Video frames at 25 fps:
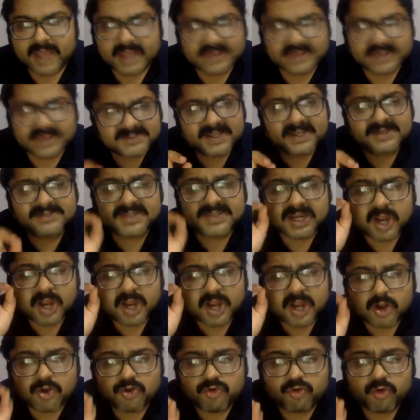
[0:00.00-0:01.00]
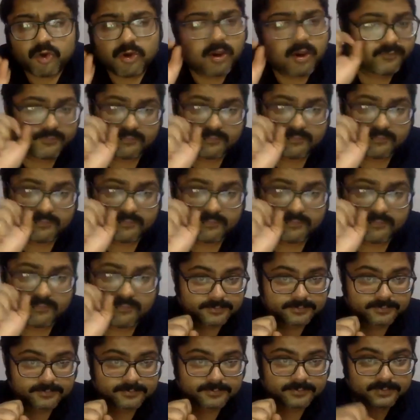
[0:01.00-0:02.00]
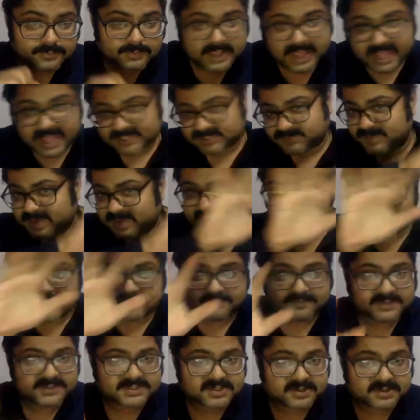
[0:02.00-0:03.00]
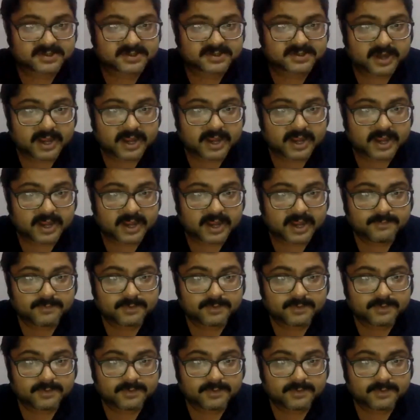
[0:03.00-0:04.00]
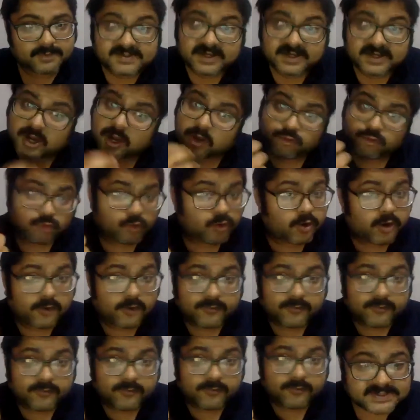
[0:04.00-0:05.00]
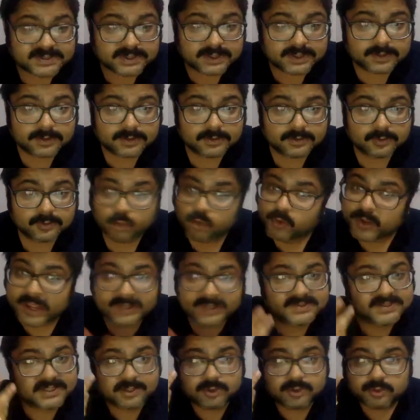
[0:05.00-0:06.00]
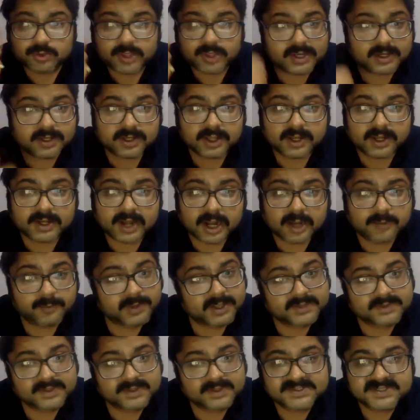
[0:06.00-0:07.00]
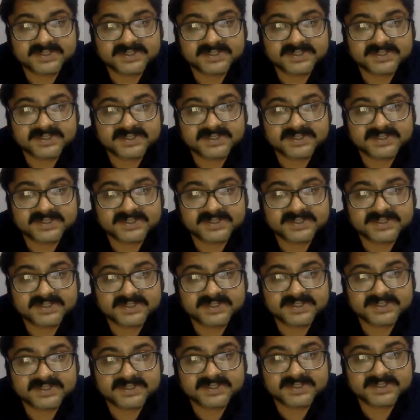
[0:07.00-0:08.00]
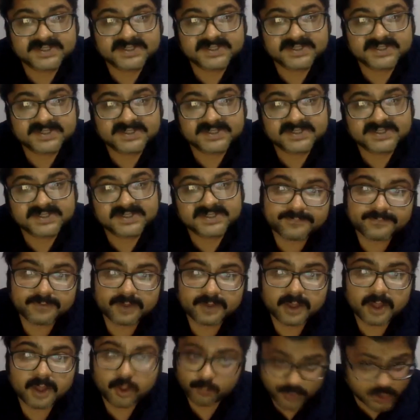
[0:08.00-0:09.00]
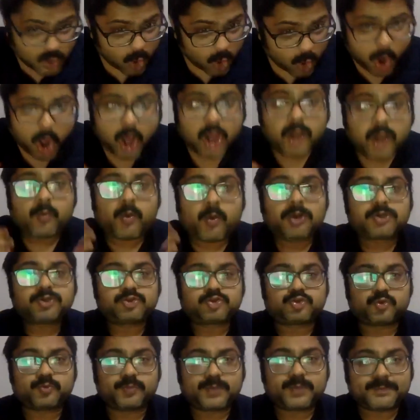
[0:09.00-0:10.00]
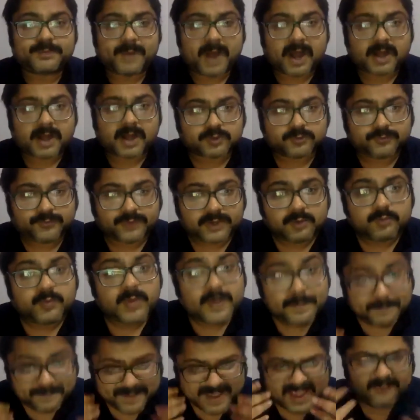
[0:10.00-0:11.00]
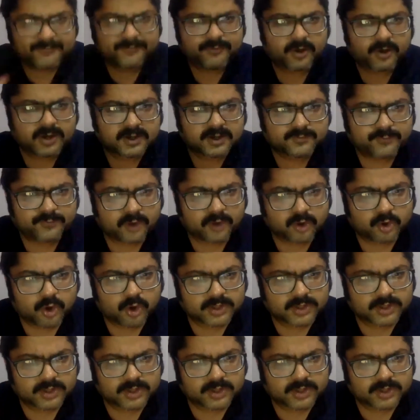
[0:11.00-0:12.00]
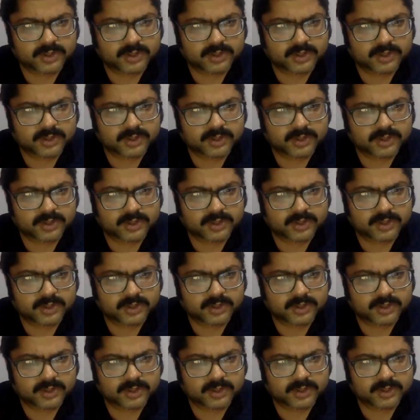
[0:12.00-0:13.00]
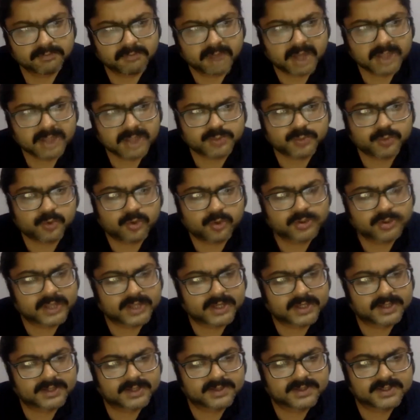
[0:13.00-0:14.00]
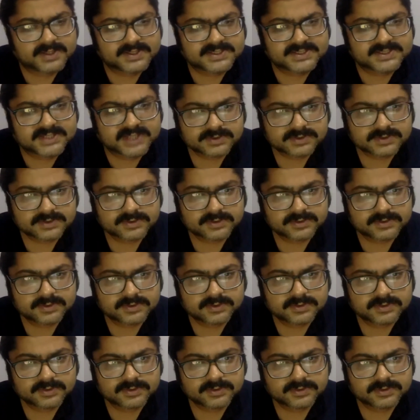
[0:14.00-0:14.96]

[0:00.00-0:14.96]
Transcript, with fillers: I say, it's a control of money, as many have described. It's a control of muscle. Who gets into the Indian Army and the CRPF and the BSF? We all want to be part of it. We pay for it, for God's sake, much more than Hindi states.